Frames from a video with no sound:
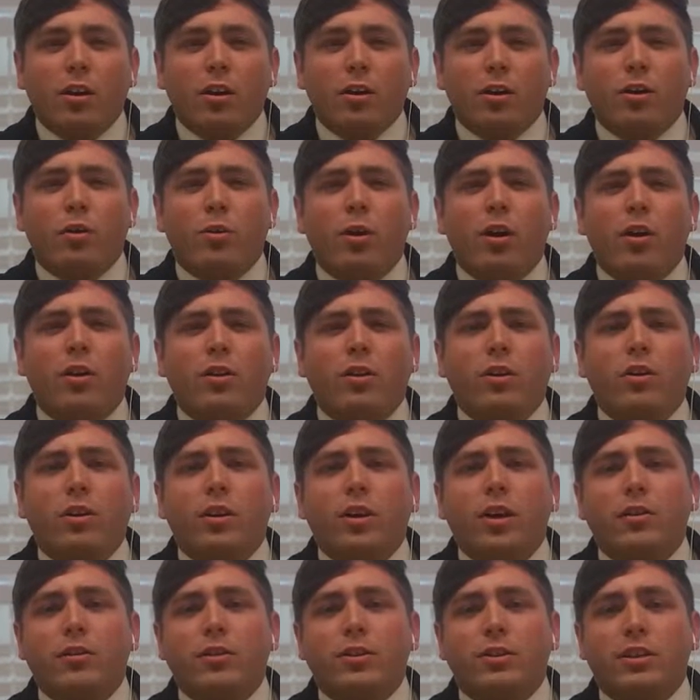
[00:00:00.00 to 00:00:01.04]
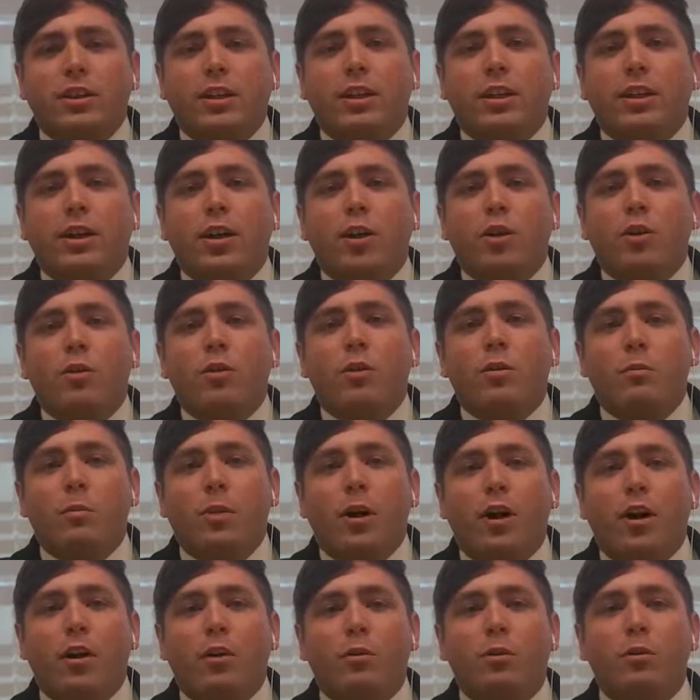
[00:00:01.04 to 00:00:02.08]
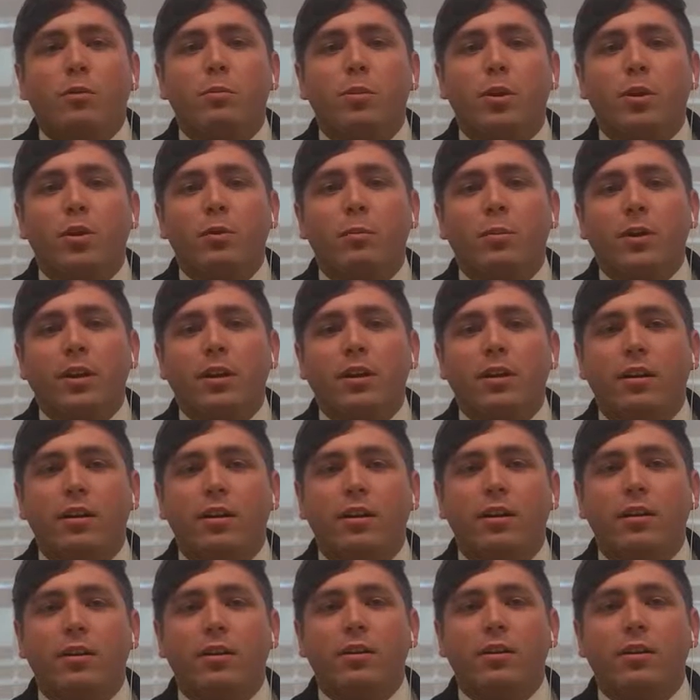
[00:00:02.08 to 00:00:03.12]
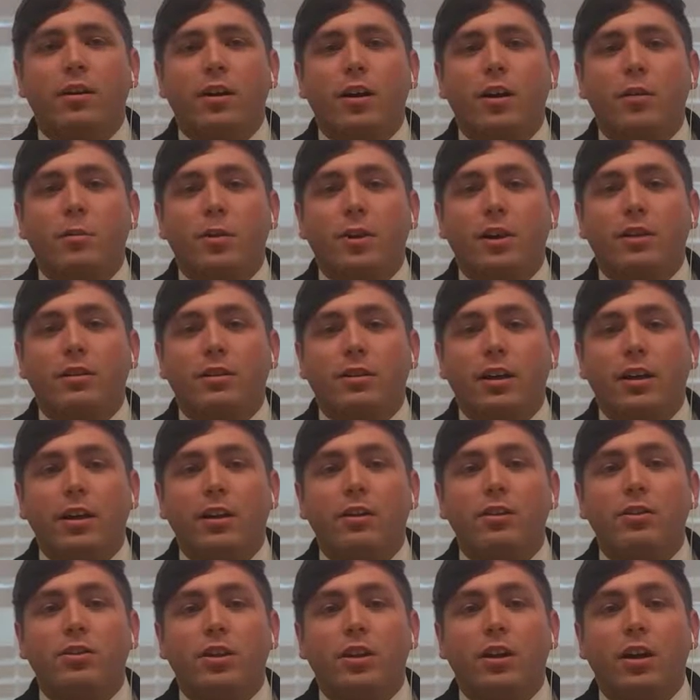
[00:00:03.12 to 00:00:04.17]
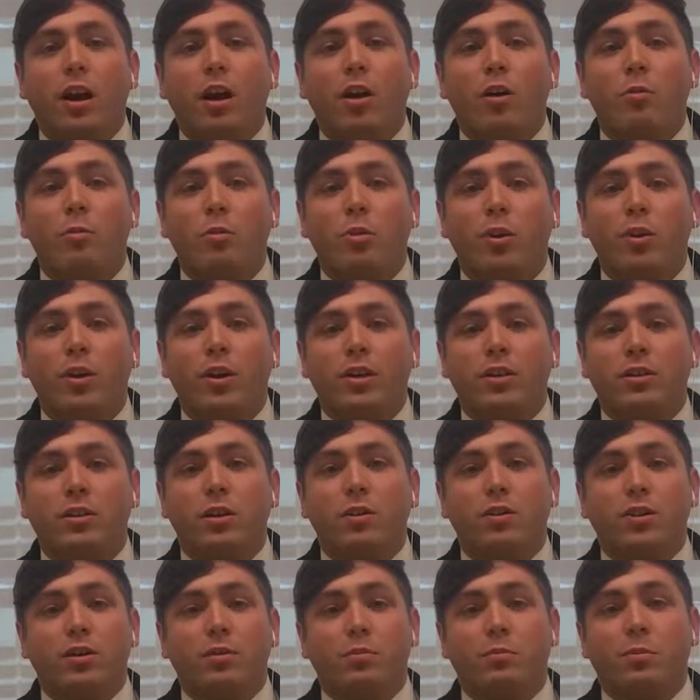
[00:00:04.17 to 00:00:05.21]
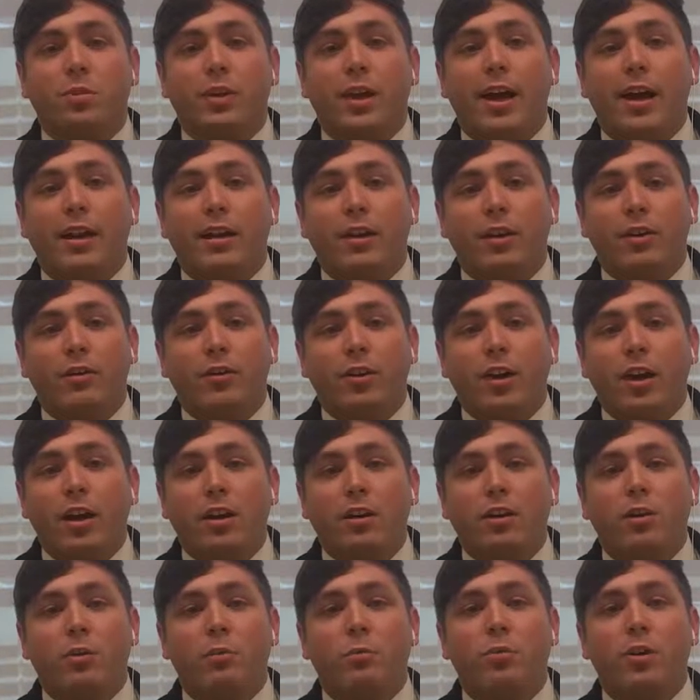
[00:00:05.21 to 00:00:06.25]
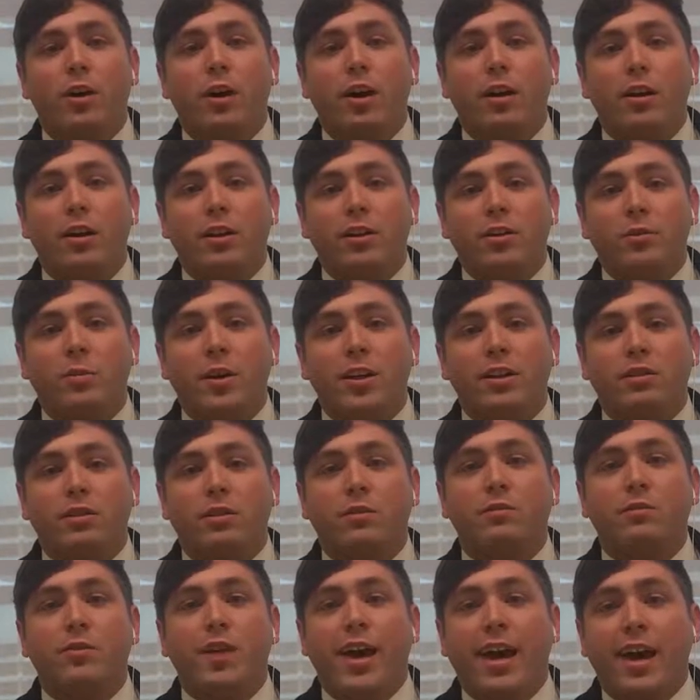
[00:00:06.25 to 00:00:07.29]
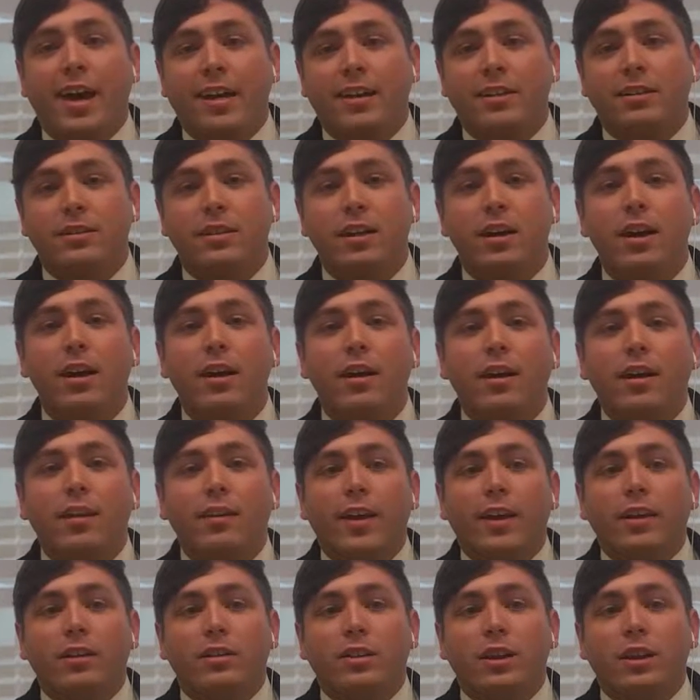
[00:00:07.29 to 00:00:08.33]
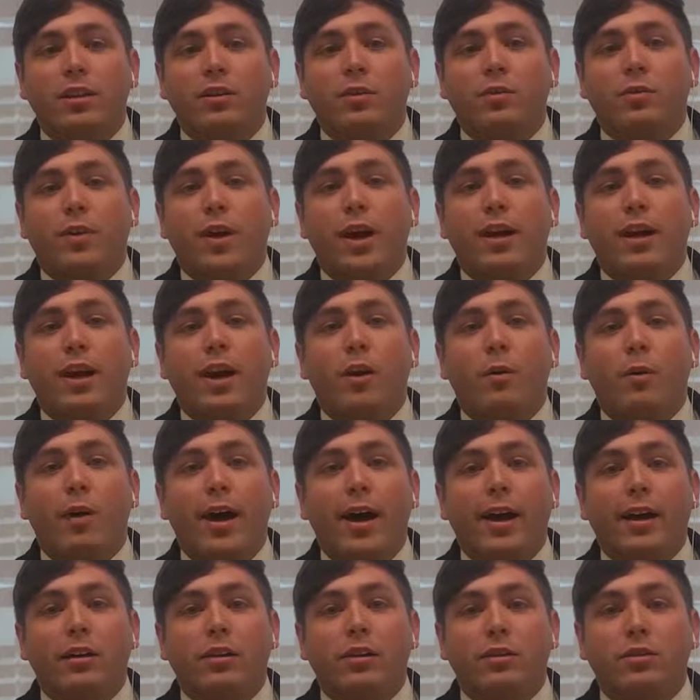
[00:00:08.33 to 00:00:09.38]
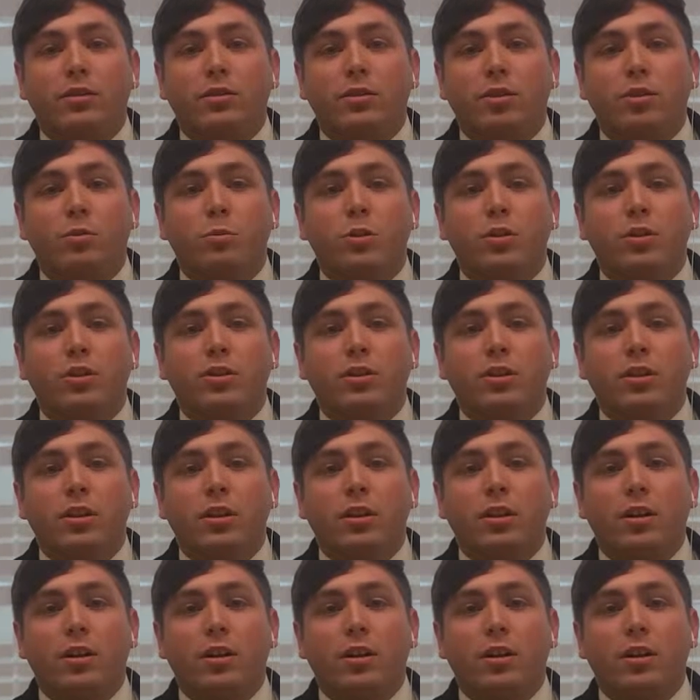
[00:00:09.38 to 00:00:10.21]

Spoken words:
To quote Unilever CEO Paul Polman, the company's leaders and all employees don't just blindly create new products based on fads. They seek to find out why consumers